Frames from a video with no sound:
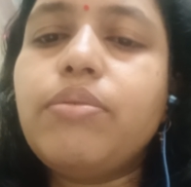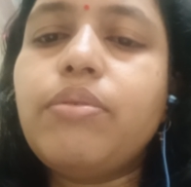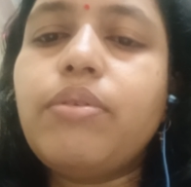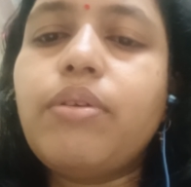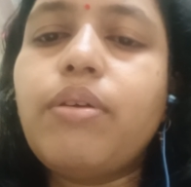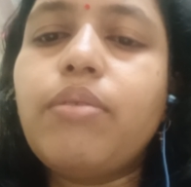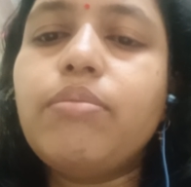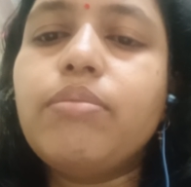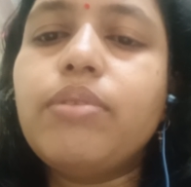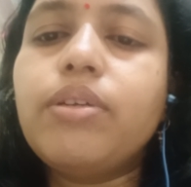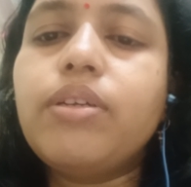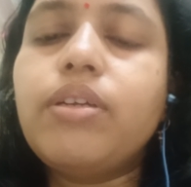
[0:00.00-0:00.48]

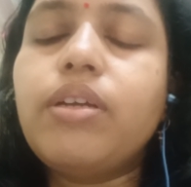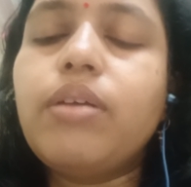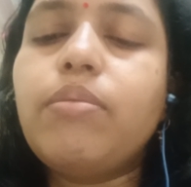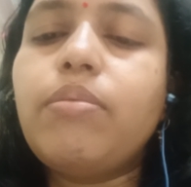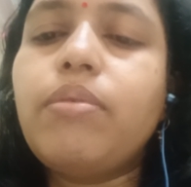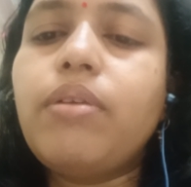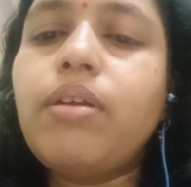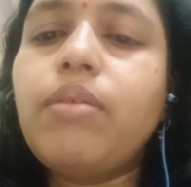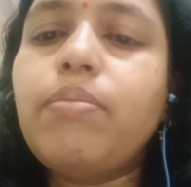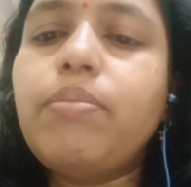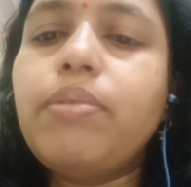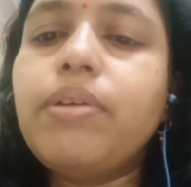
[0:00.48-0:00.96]
from the
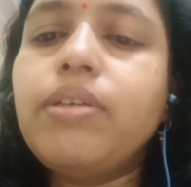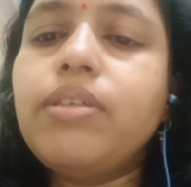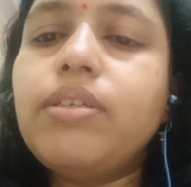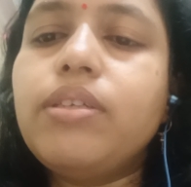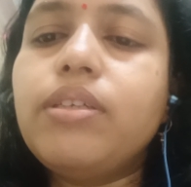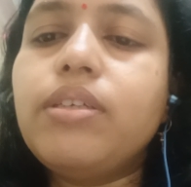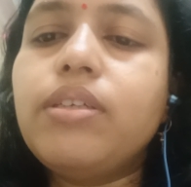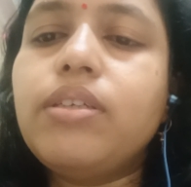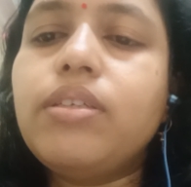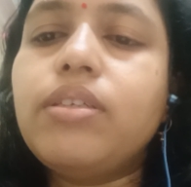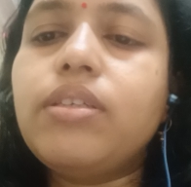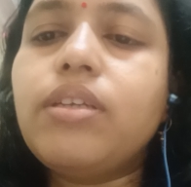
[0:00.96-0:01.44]
developing
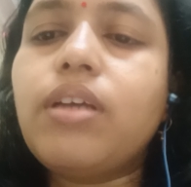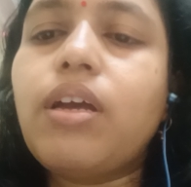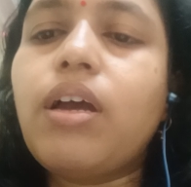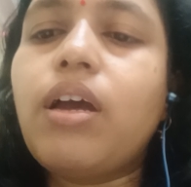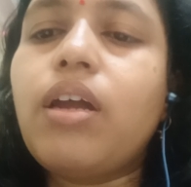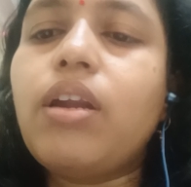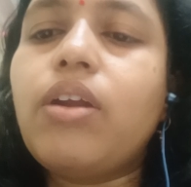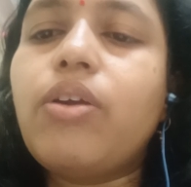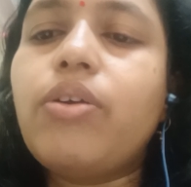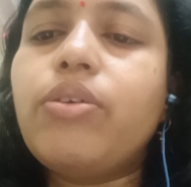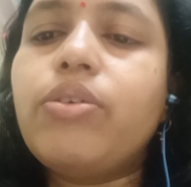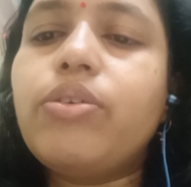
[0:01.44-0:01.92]
seeds
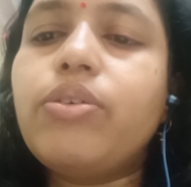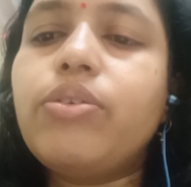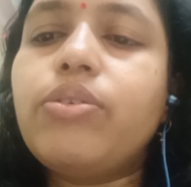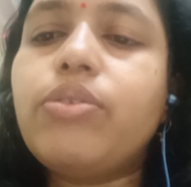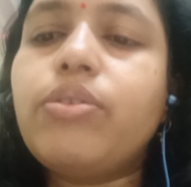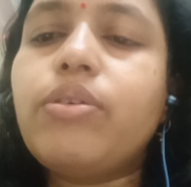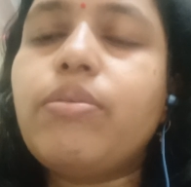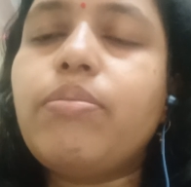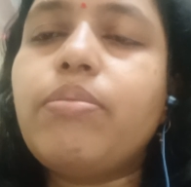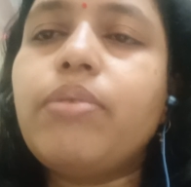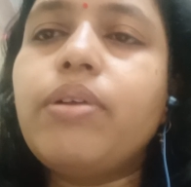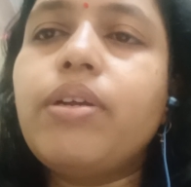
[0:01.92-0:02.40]
are
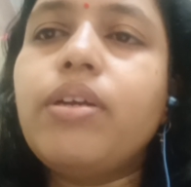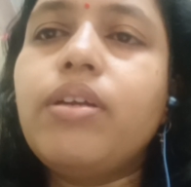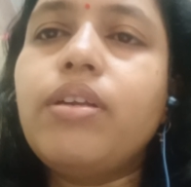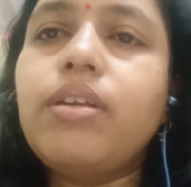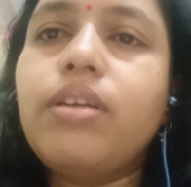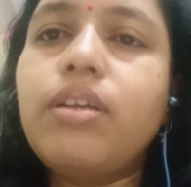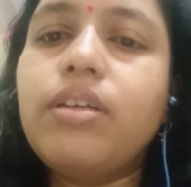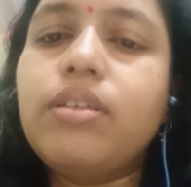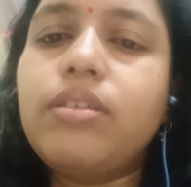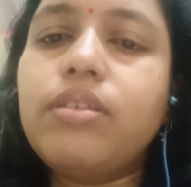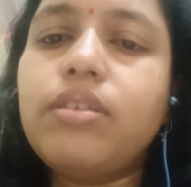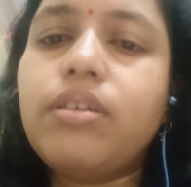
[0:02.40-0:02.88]
autotrophic in
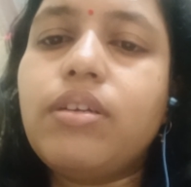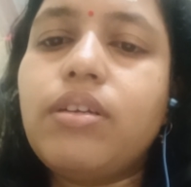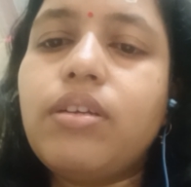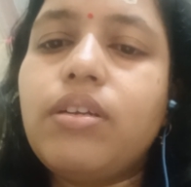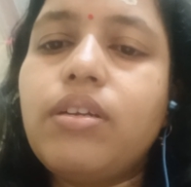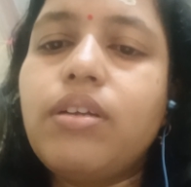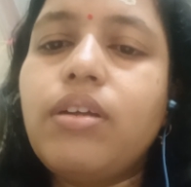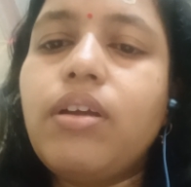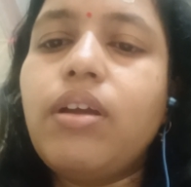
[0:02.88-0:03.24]
nature.